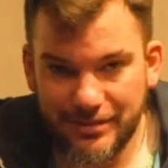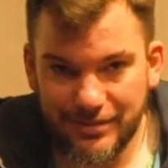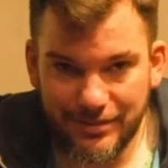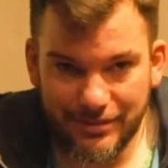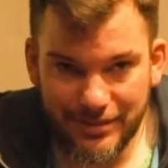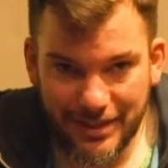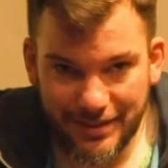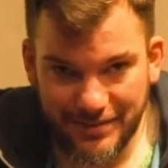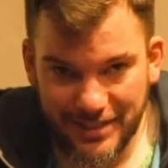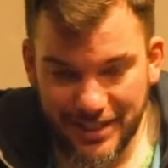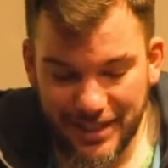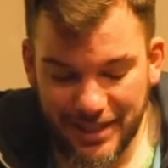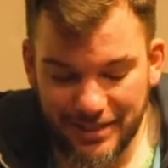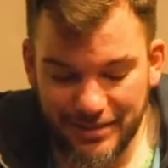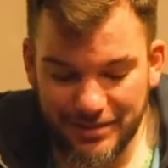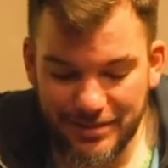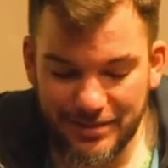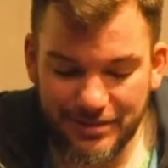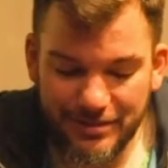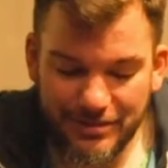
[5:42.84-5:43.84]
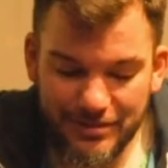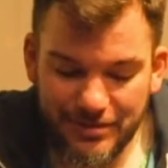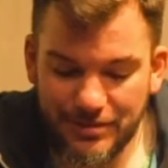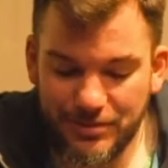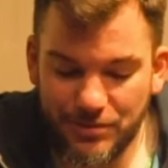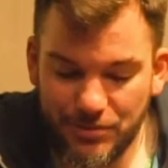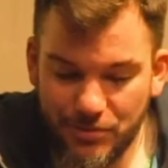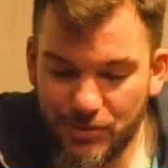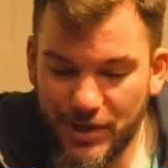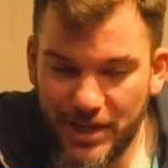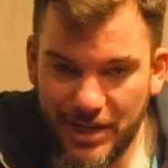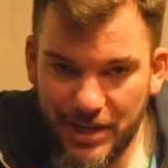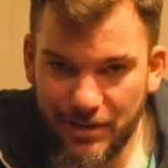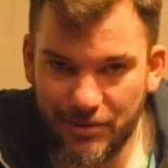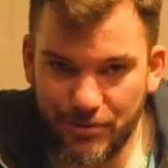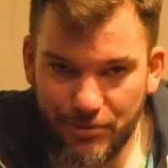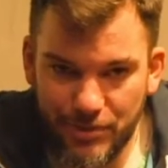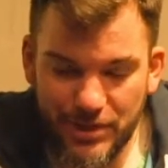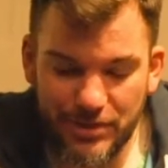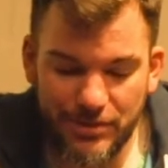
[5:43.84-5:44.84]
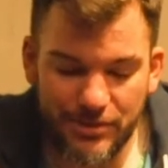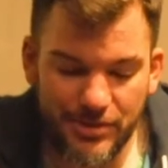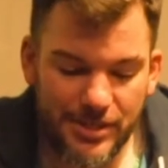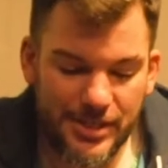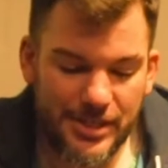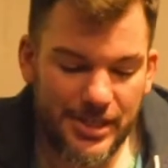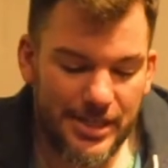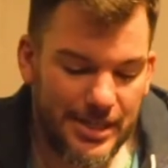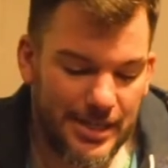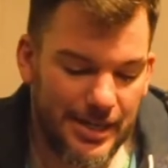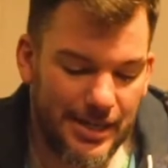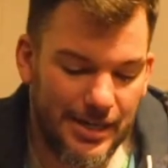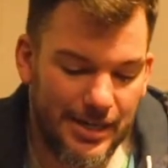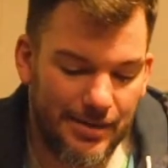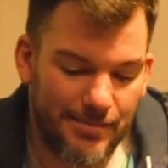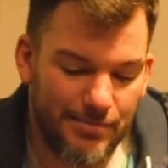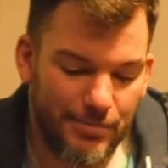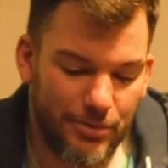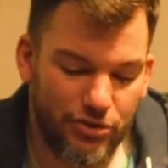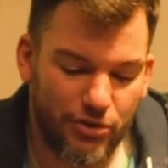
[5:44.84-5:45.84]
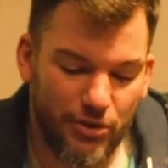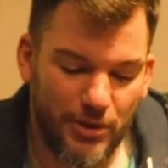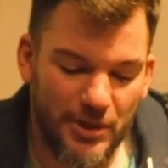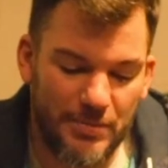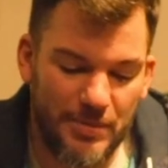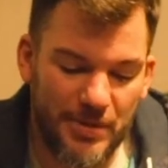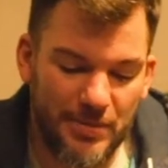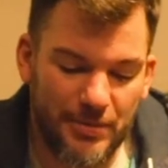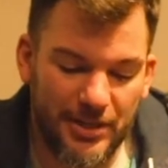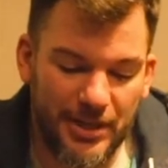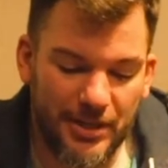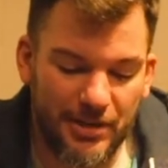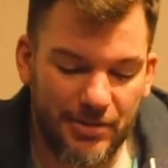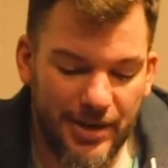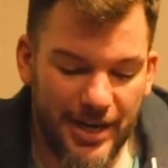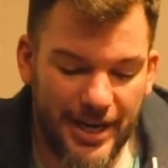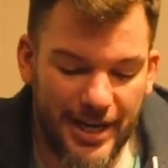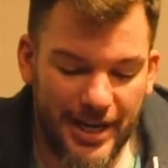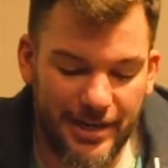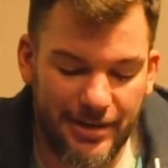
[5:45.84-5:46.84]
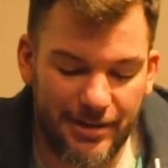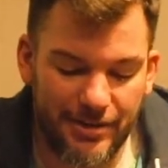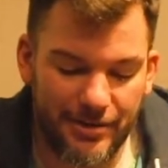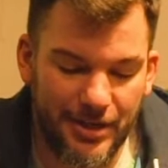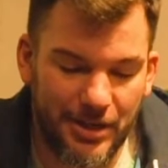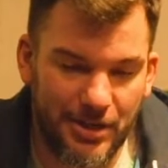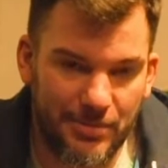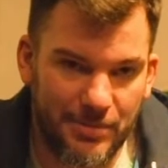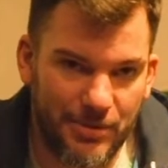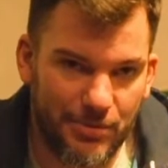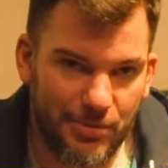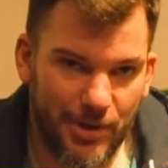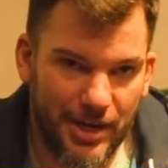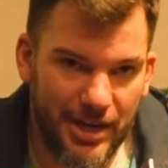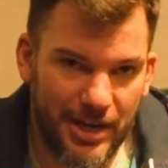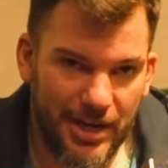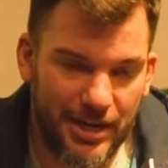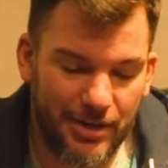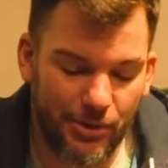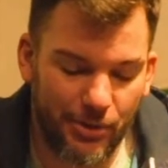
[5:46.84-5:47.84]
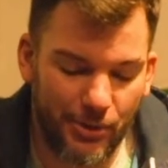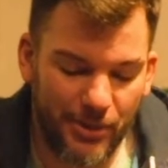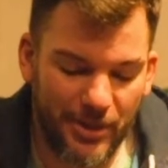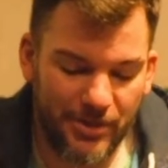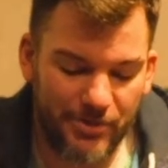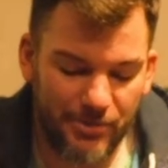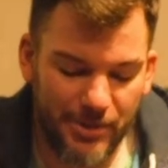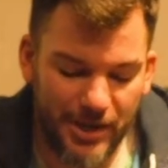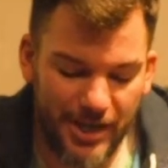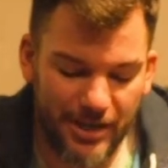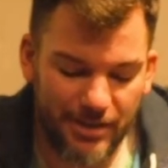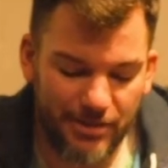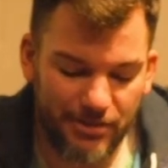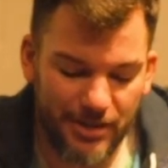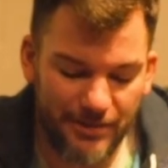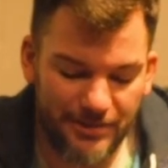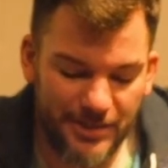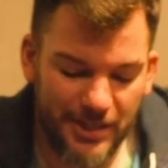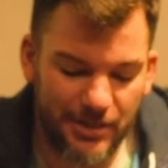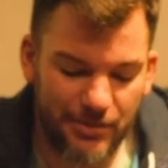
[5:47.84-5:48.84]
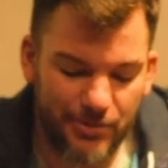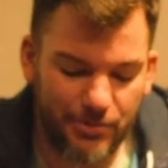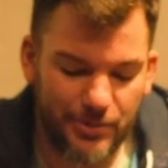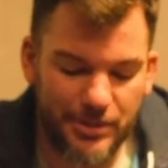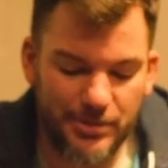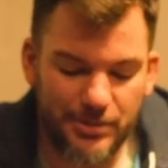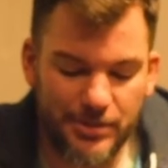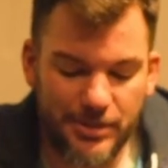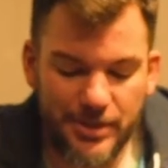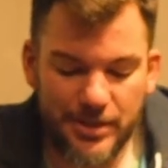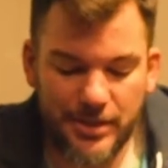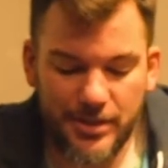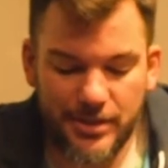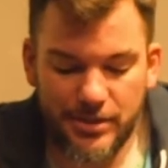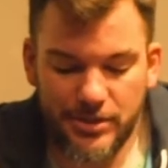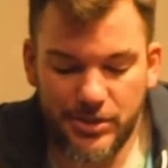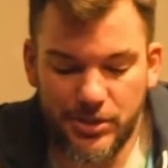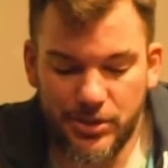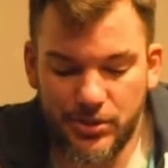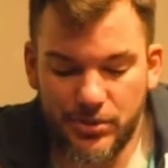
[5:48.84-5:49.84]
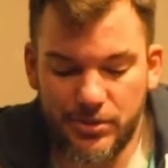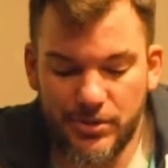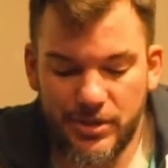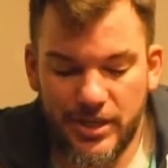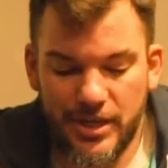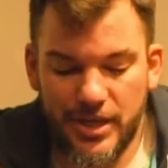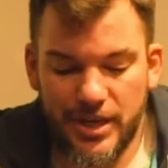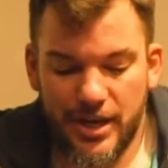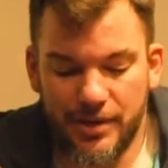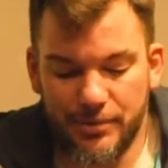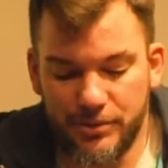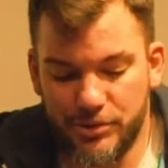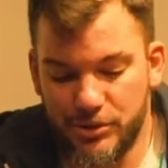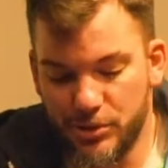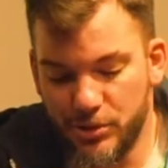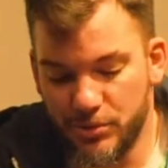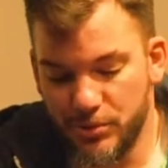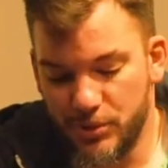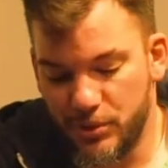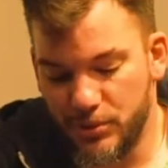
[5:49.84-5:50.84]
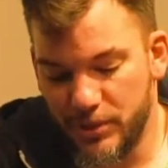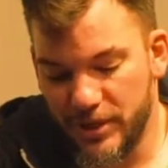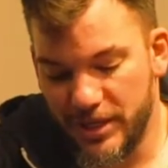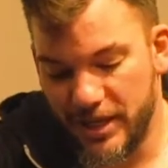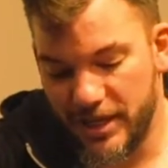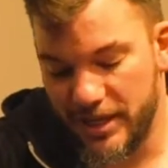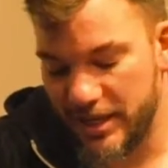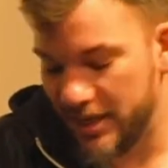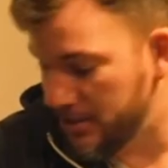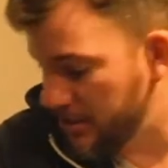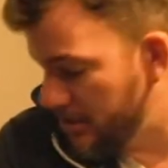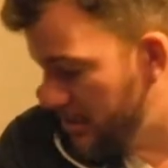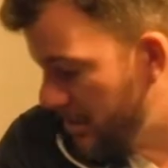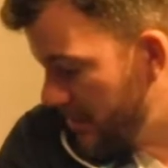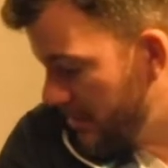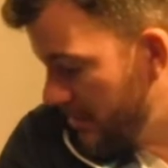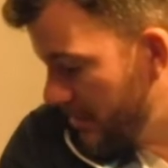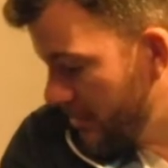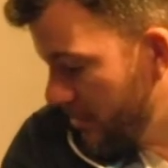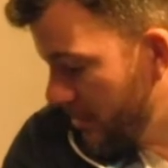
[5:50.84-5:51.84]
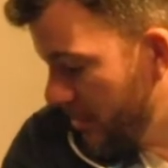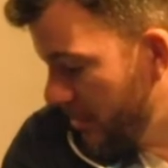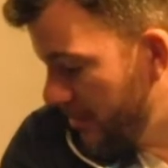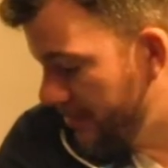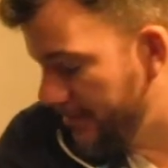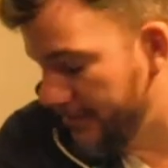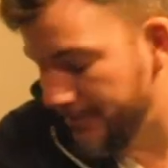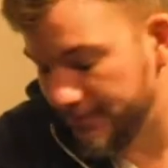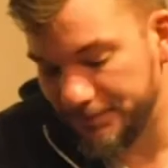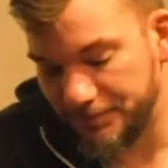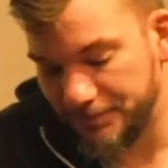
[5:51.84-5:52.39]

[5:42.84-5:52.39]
left hand, right hand reel. Majority of people that are right-handed are going to be right hand hold on the rod, left hand reel. So I will show you real quick how to actually take this off.